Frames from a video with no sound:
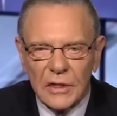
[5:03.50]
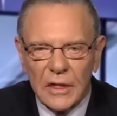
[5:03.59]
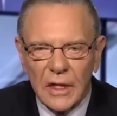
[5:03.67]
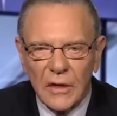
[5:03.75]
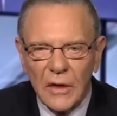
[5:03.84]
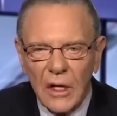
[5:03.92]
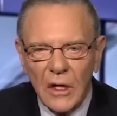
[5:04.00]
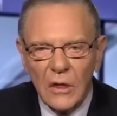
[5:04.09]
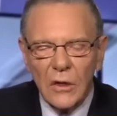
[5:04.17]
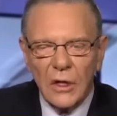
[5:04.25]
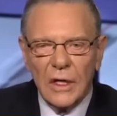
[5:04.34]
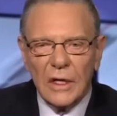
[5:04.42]
there,
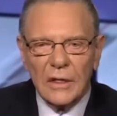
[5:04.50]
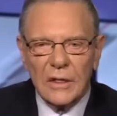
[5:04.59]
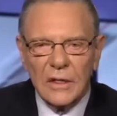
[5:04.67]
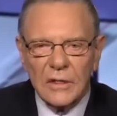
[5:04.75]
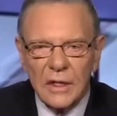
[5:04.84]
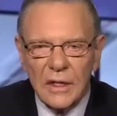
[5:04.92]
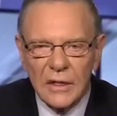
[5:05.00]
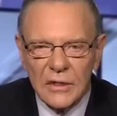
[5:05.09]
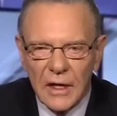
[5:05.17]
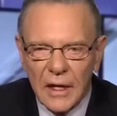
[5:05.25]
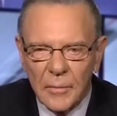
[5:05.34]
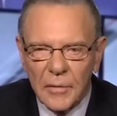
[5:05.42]
looking at this and they're
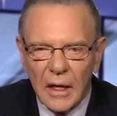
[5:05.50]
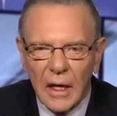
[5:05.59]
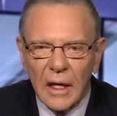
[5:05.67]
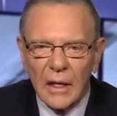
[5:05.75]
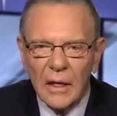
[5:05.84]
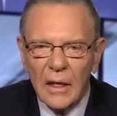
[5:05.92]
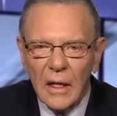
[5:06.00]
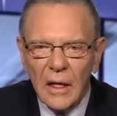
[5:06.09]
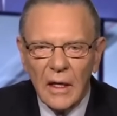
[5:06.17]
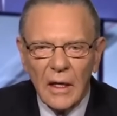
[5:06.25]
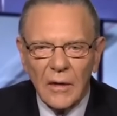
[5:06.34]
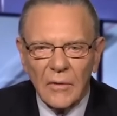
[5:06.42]
saying, my,
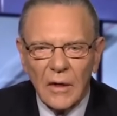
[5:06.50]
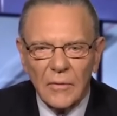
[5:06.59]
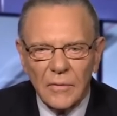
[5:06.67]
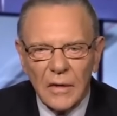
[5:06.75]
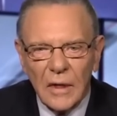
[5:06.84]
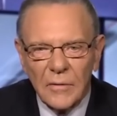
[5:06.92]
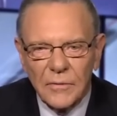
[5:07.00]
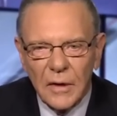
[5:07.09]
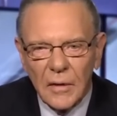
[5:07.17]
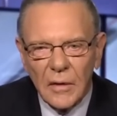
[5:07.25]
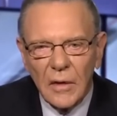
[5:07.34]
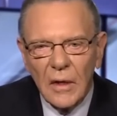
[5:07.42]
if
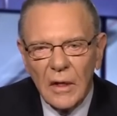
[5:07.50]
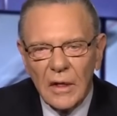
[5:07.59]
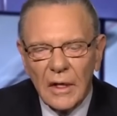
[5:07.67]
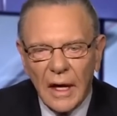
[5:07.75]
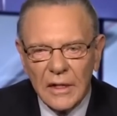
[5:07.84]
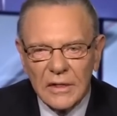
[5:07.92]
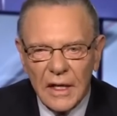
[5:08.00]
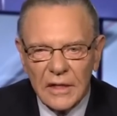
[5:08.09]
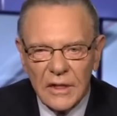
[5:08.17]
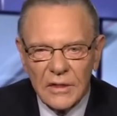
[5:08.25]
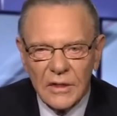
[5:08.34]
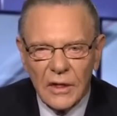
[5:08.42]
the United States
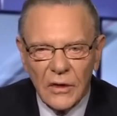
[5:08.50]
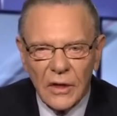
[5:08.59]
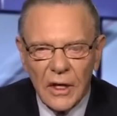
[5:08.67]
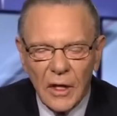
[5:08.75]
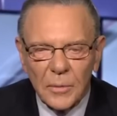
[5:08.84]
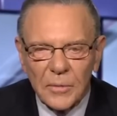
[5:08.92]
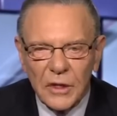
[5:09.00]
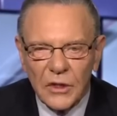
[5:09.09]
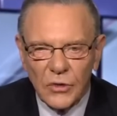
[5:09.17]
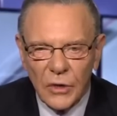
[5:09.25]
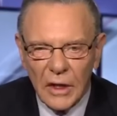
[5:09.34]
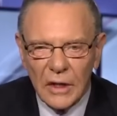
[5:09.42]
isn't going to help the
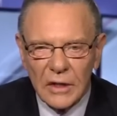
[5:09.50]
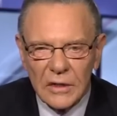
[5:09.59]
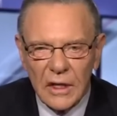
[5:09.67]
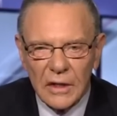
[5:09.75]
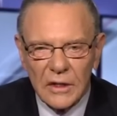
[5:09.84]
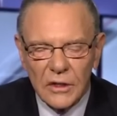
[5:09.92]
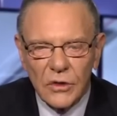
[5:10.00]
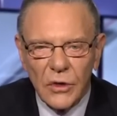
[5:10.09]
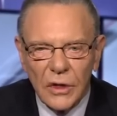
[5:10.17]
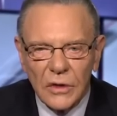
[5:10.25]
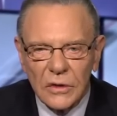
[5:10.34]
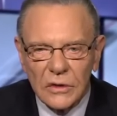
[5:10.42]
Israelis at this
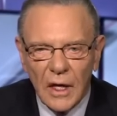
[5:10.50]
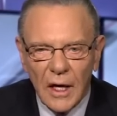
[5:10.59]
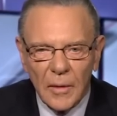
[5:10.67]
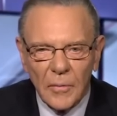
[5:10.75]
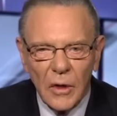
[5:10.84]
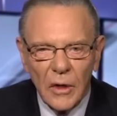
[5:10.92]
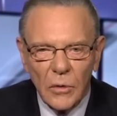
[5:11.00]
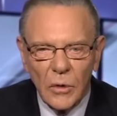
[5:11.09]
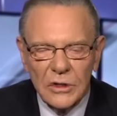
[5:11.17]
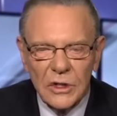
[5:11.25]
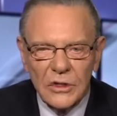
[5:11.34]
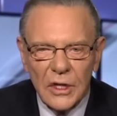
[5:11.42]
critical time,
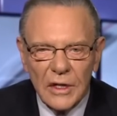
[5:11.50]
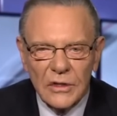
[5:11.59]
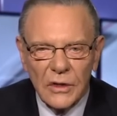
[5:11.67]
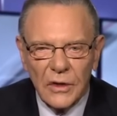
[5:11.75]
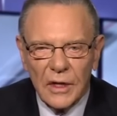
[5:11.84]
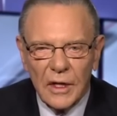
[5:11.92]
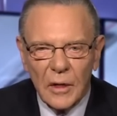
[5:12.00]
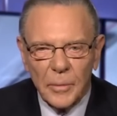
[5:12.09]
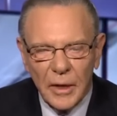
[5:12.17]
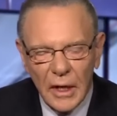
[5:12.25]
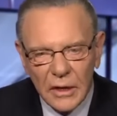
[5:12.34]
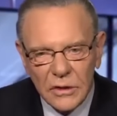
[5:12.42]
what's the chance they're going to help
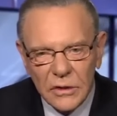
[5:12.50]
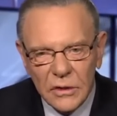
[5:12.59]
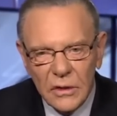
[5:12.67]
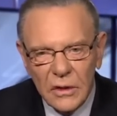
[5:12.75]
us?